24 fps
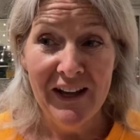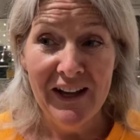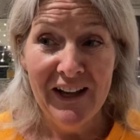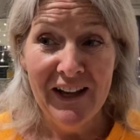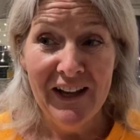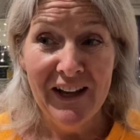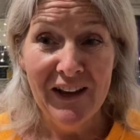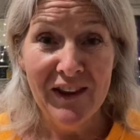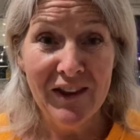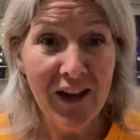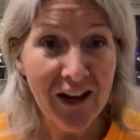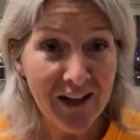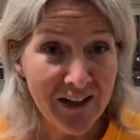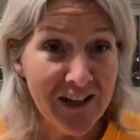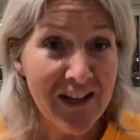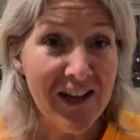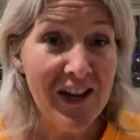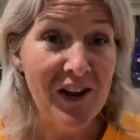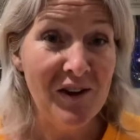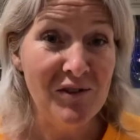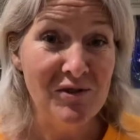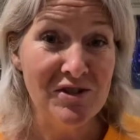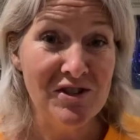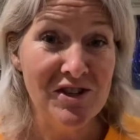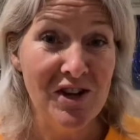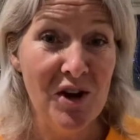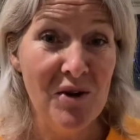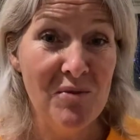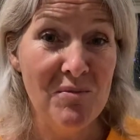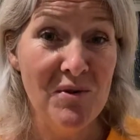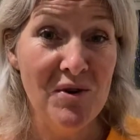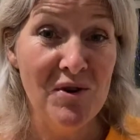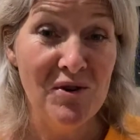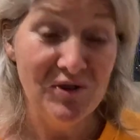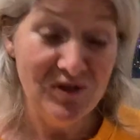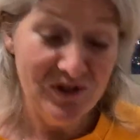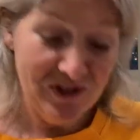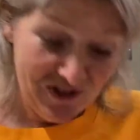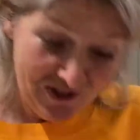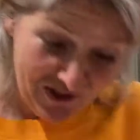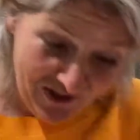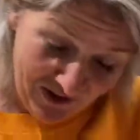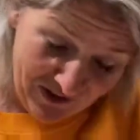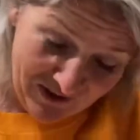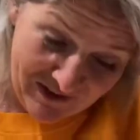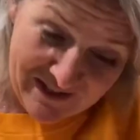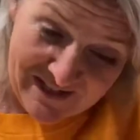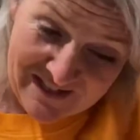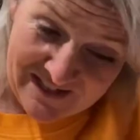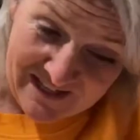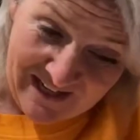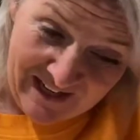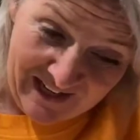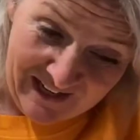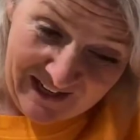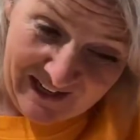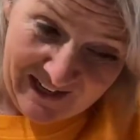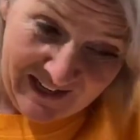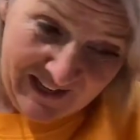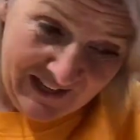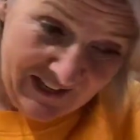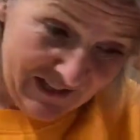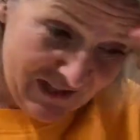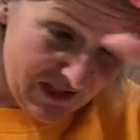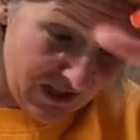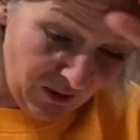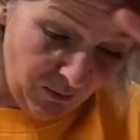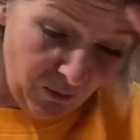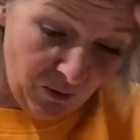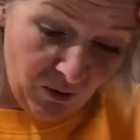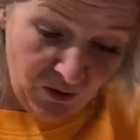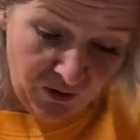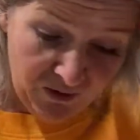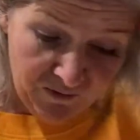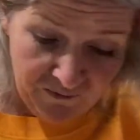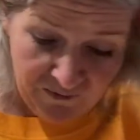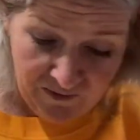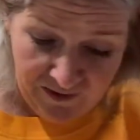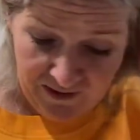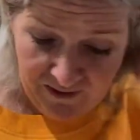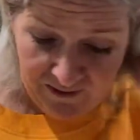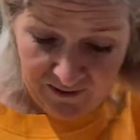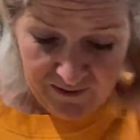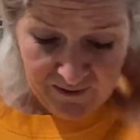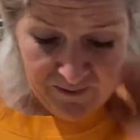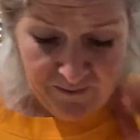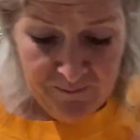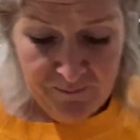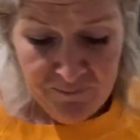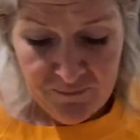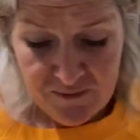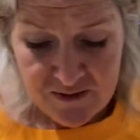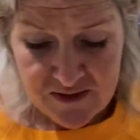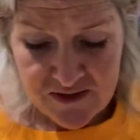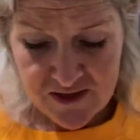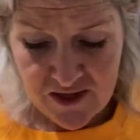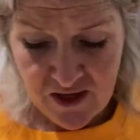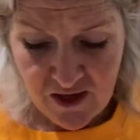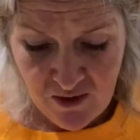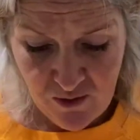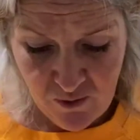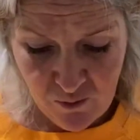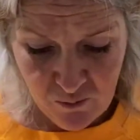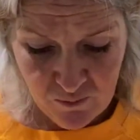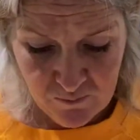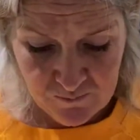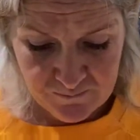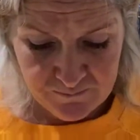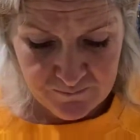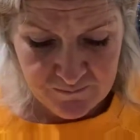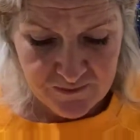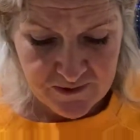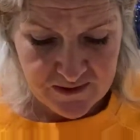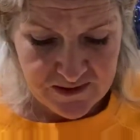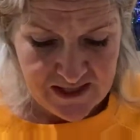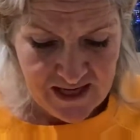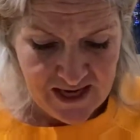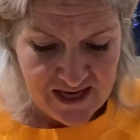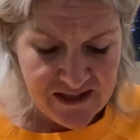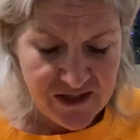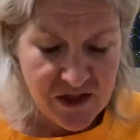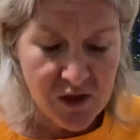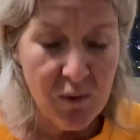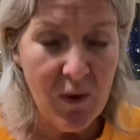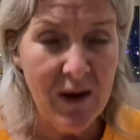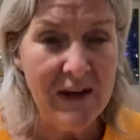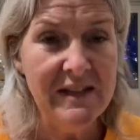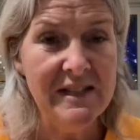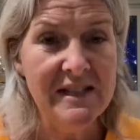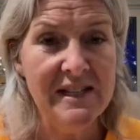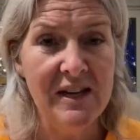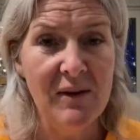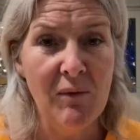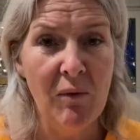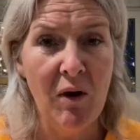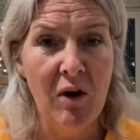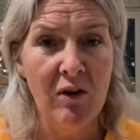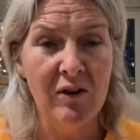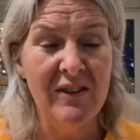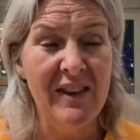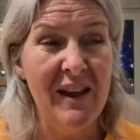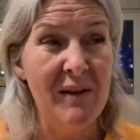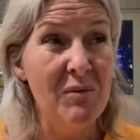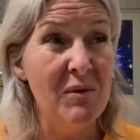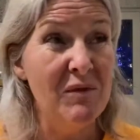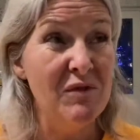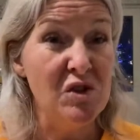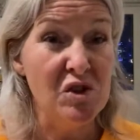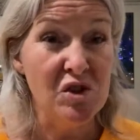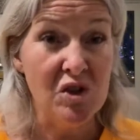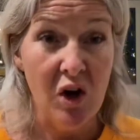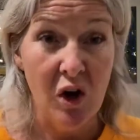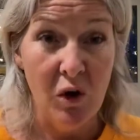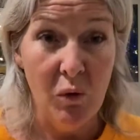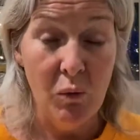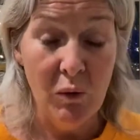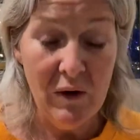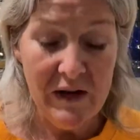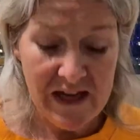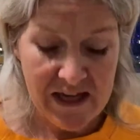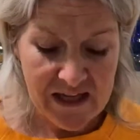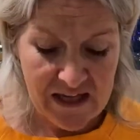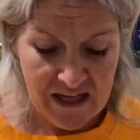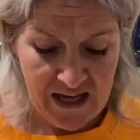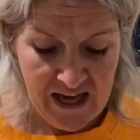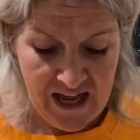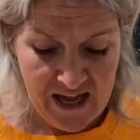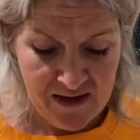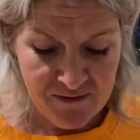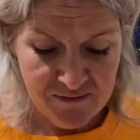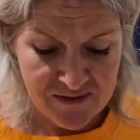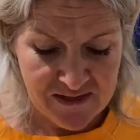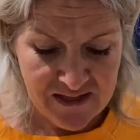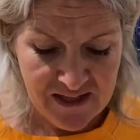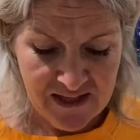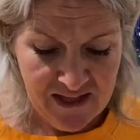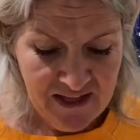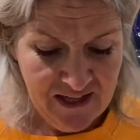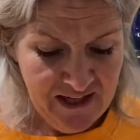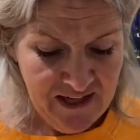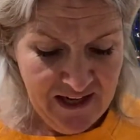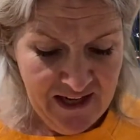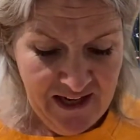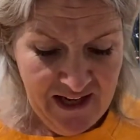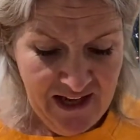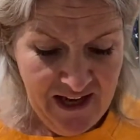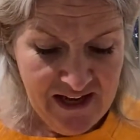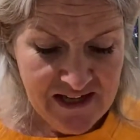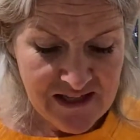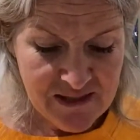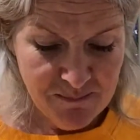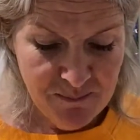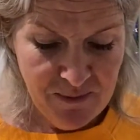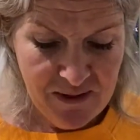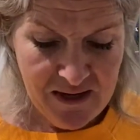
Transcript: thank you so much, honestly, to all of you. So day 21, and then we've just got a week left. It's